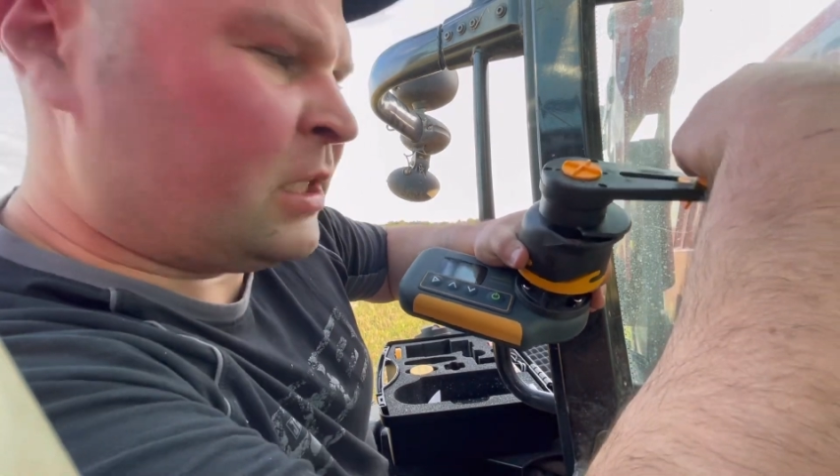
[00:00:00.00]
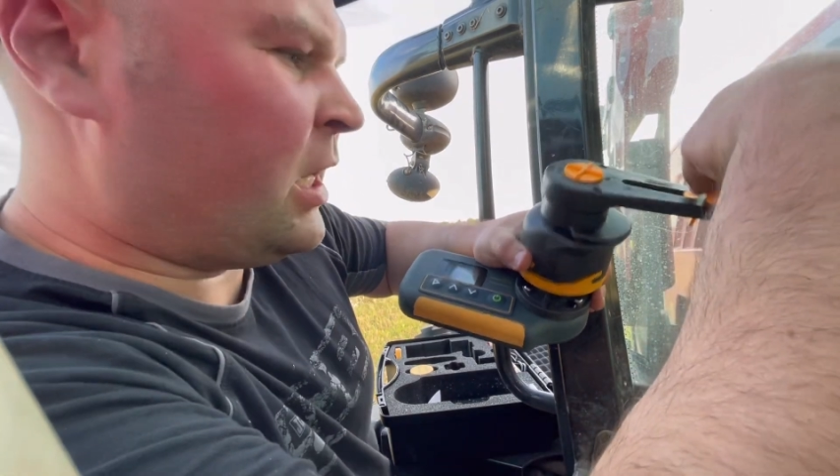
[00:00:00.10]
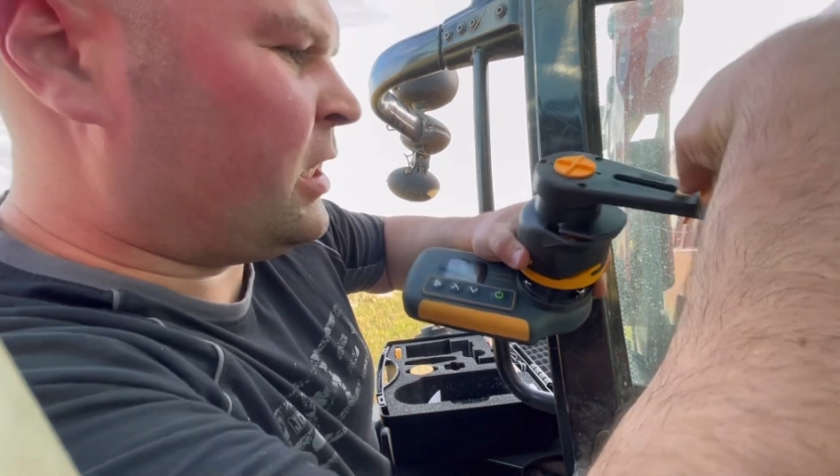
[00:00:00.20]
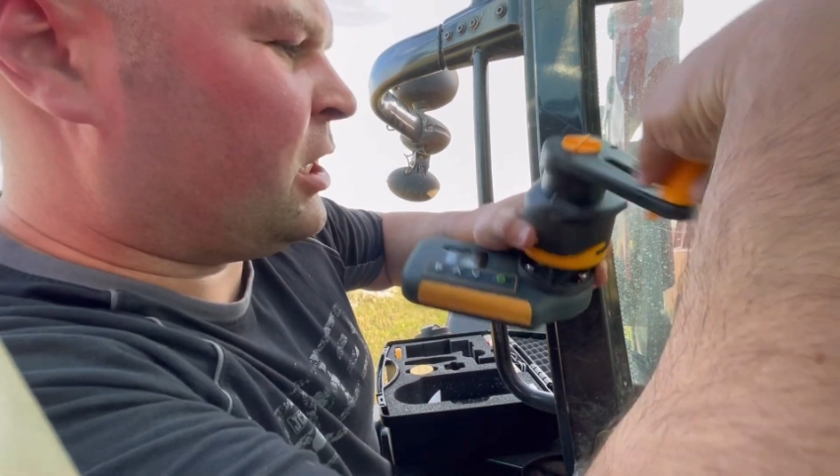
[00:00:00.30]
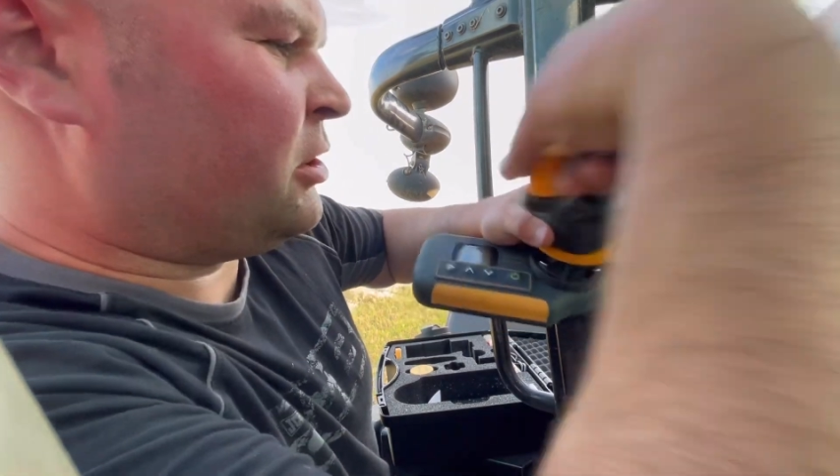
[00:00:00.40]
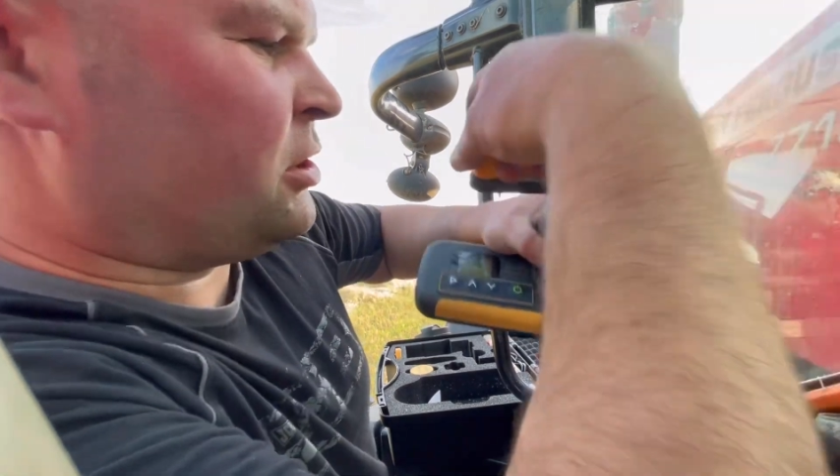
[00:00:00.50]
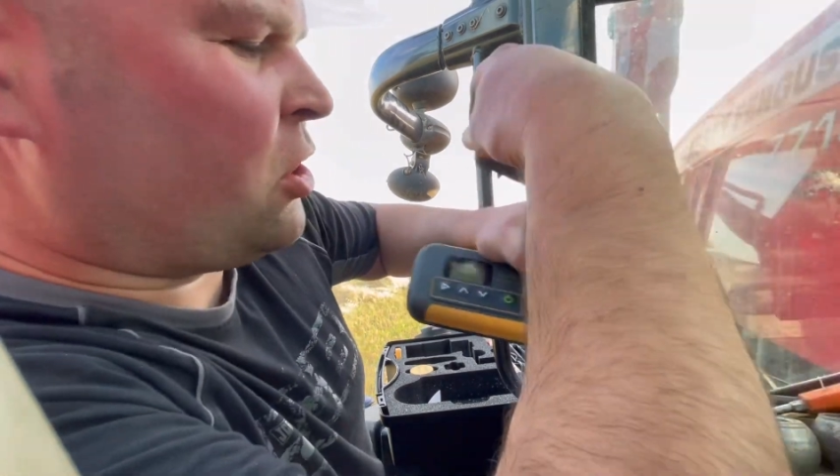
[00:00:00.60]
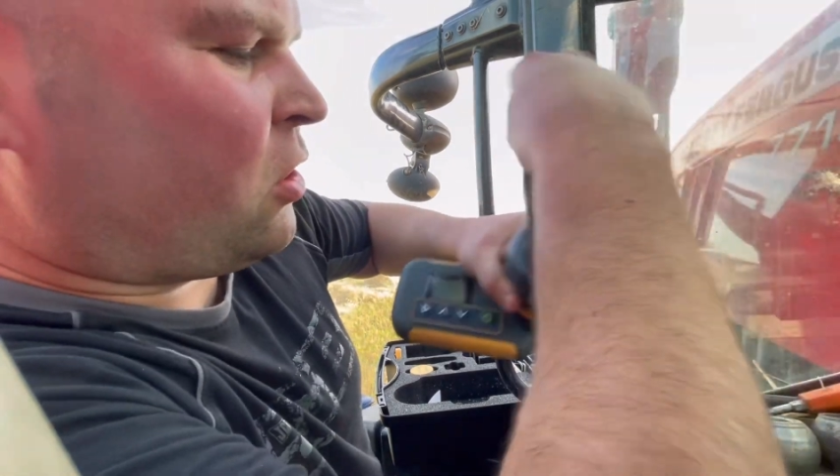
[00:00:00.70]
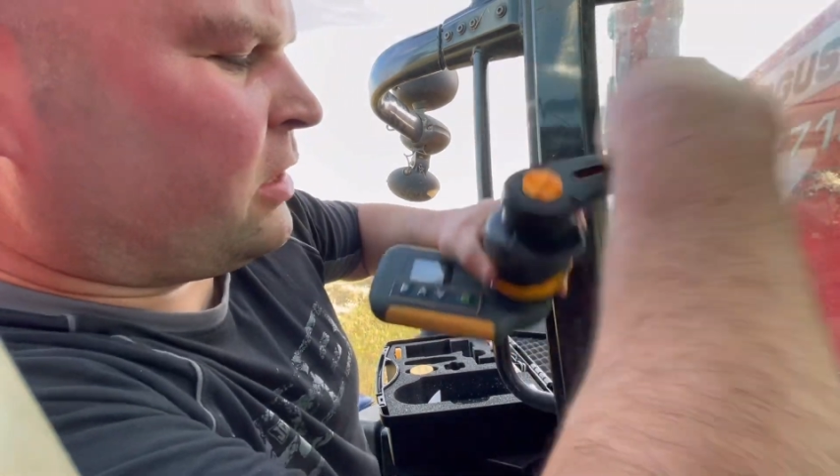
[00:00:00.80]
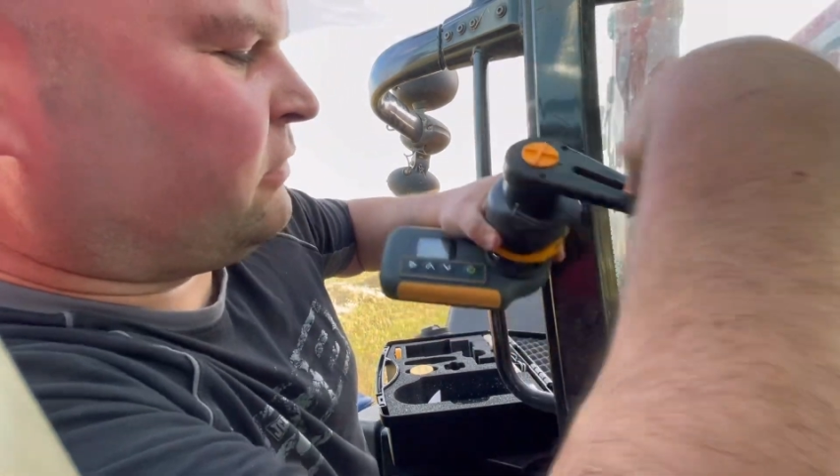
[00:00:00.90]
in those
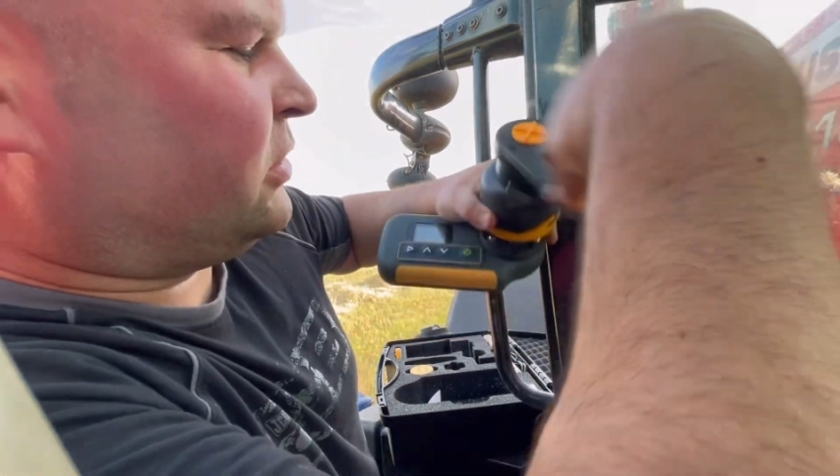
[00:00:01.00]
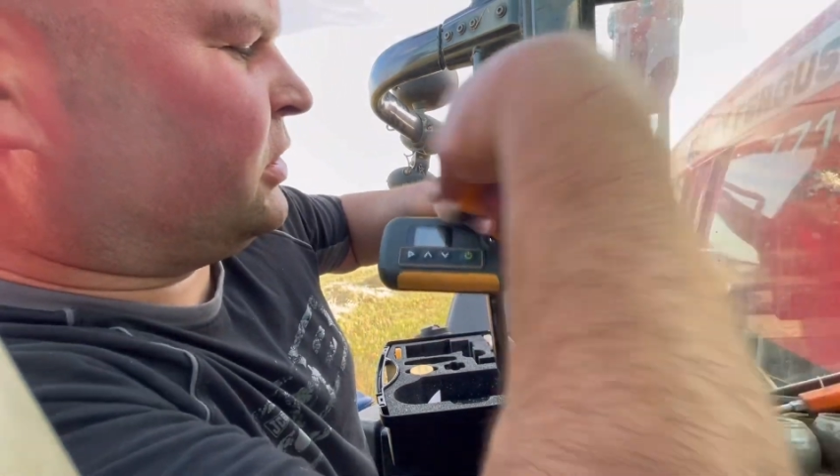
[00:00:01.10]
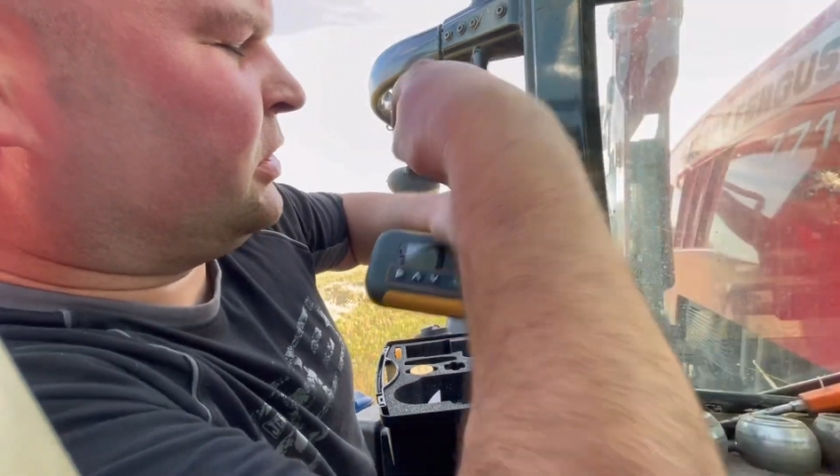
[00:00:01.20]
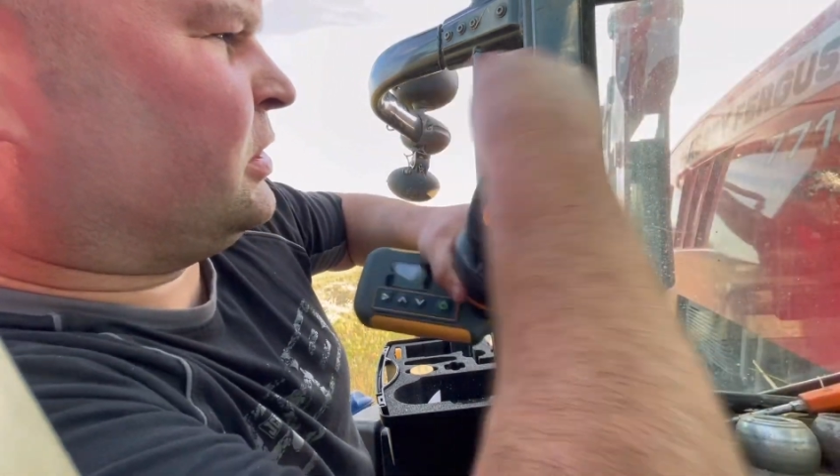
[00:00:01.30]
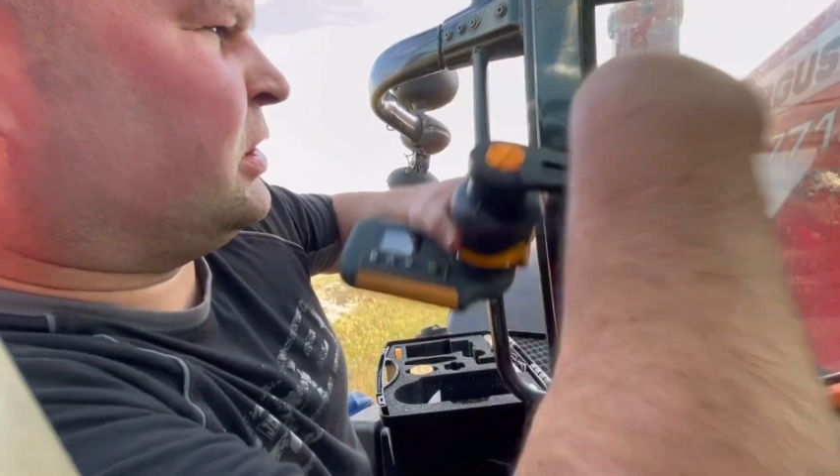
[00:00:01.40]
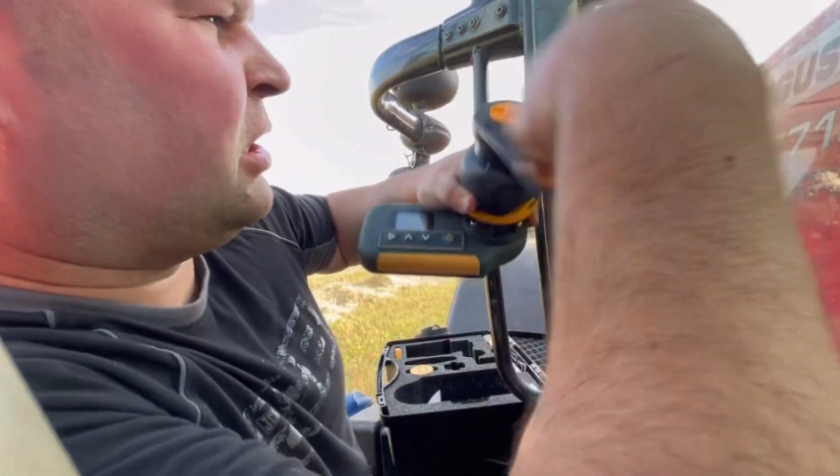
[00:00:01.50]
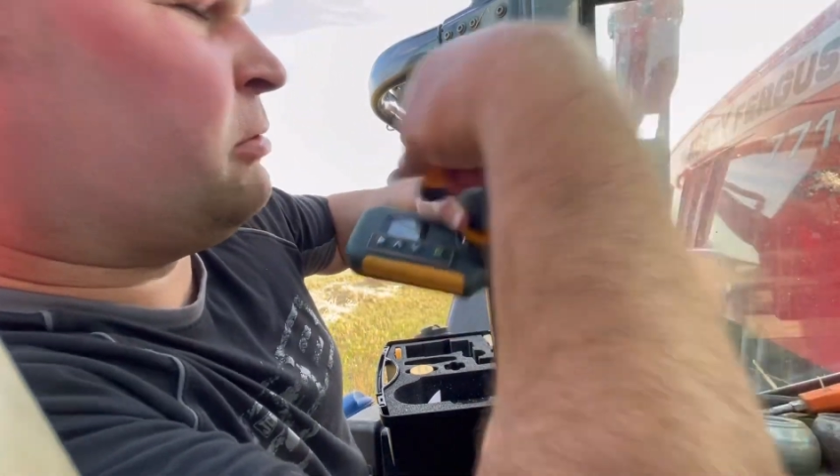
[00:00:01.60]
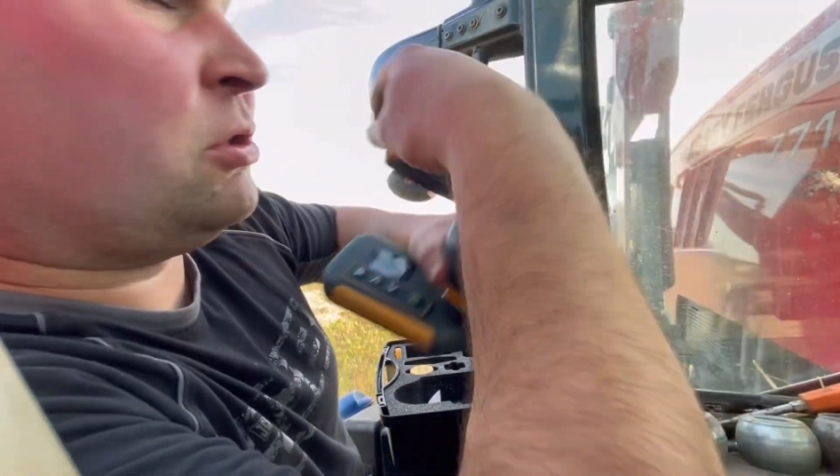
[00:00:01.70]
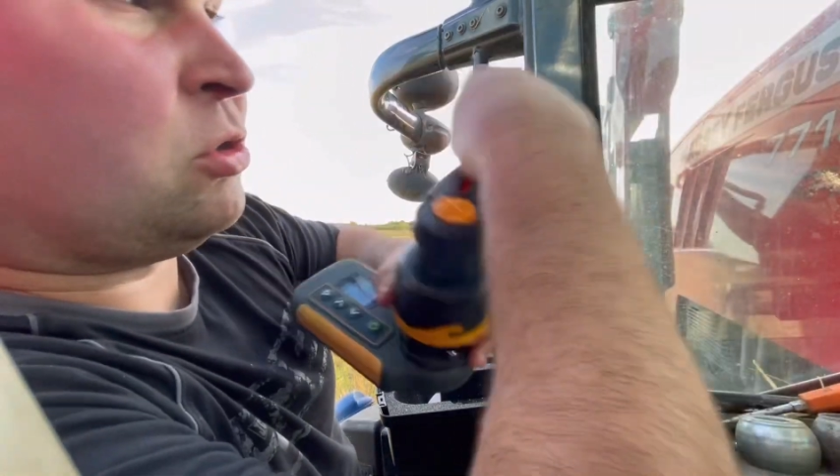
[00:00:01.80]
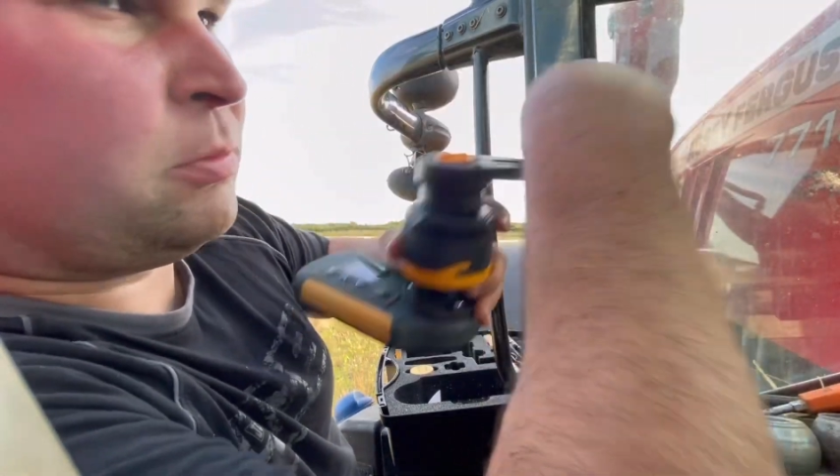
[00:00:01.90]
knives, like we
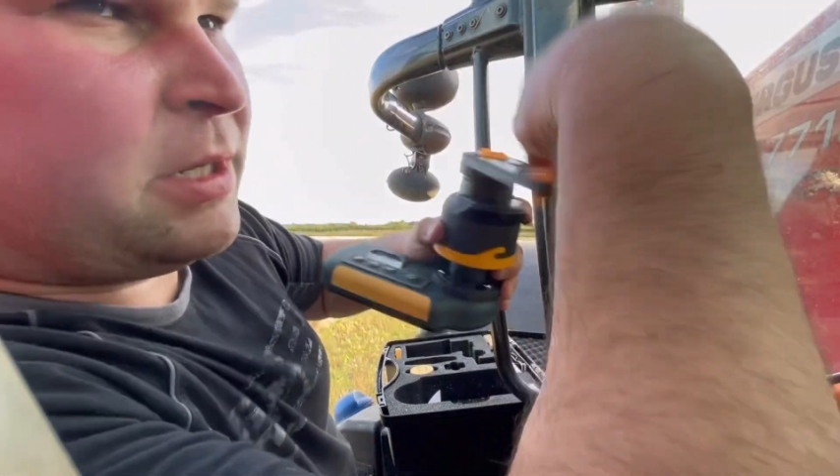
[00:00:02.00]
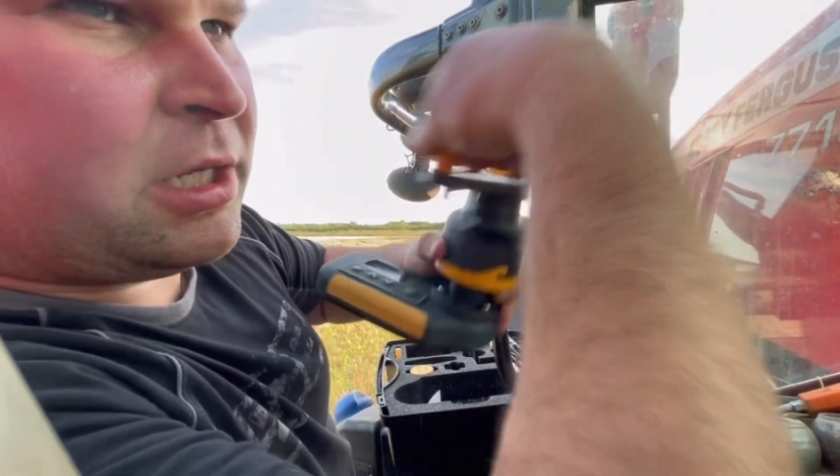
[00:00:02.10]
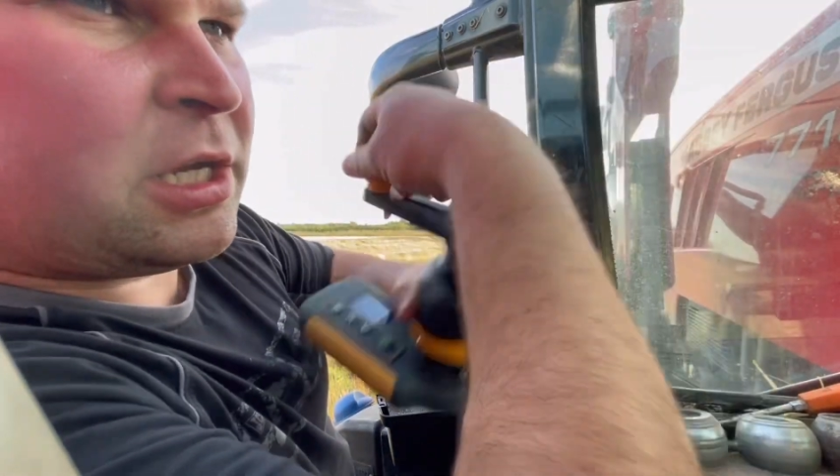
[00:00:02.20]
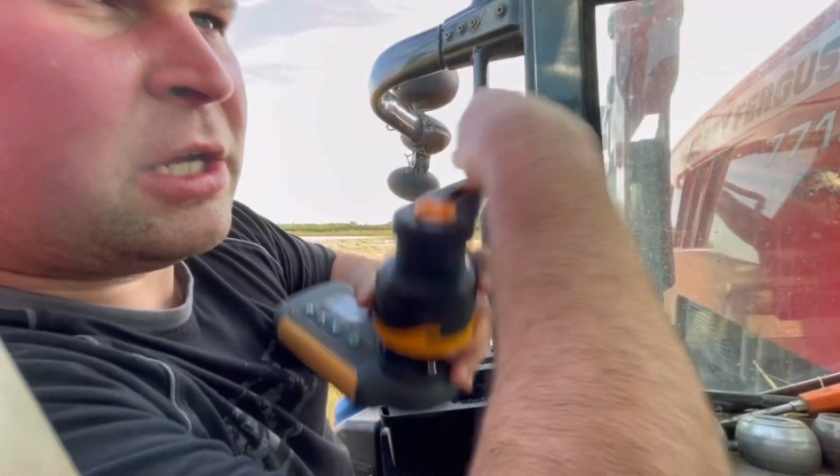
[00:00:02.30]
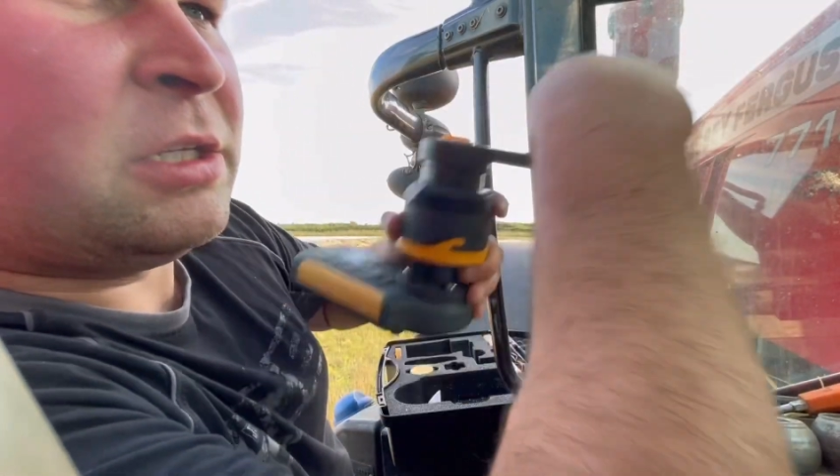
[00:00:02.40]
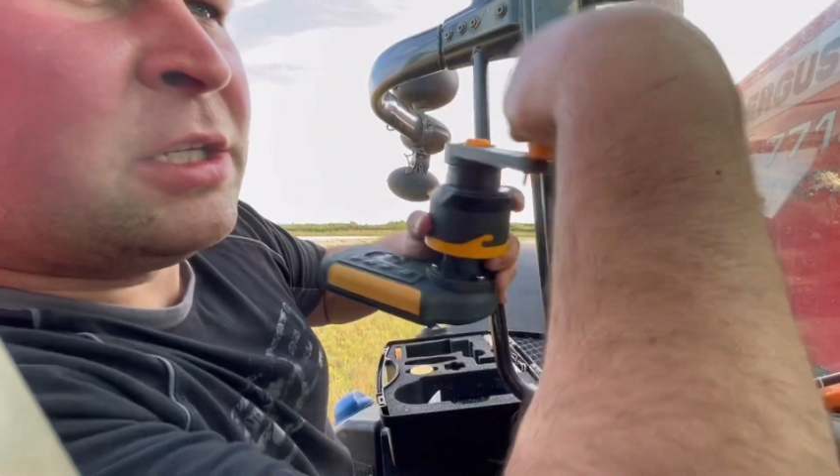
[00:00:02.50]
saw a minute ago.